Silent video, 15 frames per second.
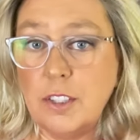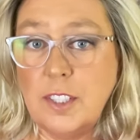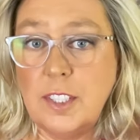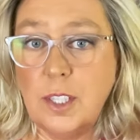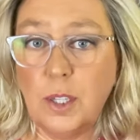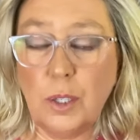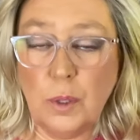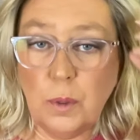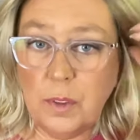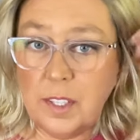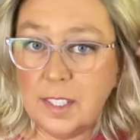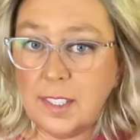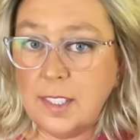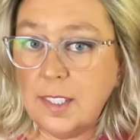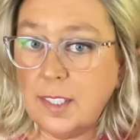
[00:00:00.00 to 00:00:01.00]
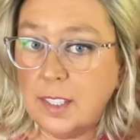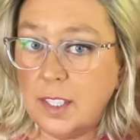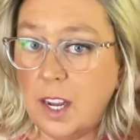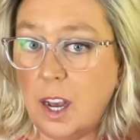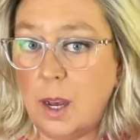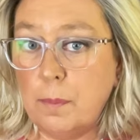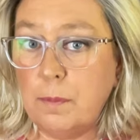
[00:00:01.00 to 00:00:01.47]
So this is an
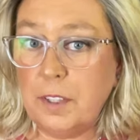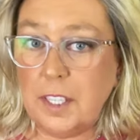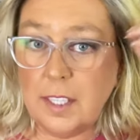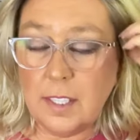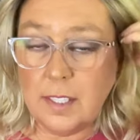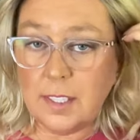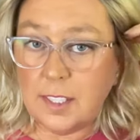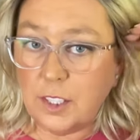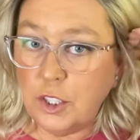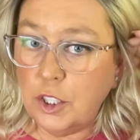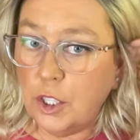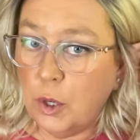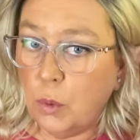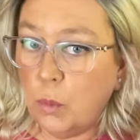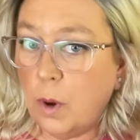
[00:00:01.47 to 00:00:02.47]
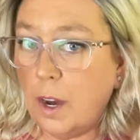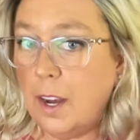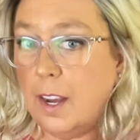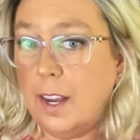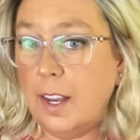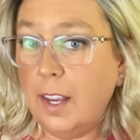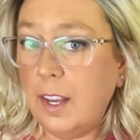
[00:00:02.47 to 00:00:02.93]
obvious, you know,
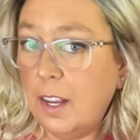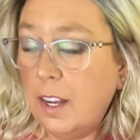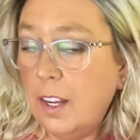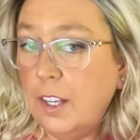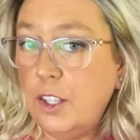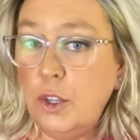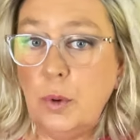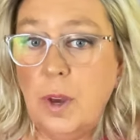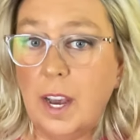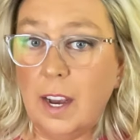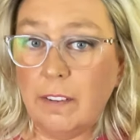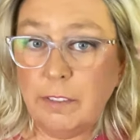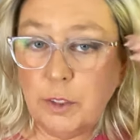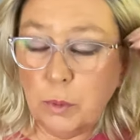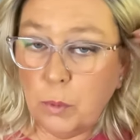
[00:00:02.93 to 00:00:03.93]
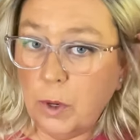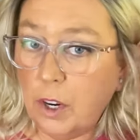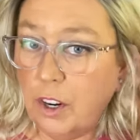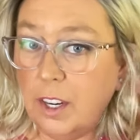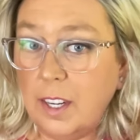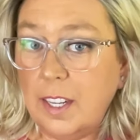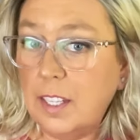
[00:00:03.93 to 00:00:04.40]
why you have to wear it.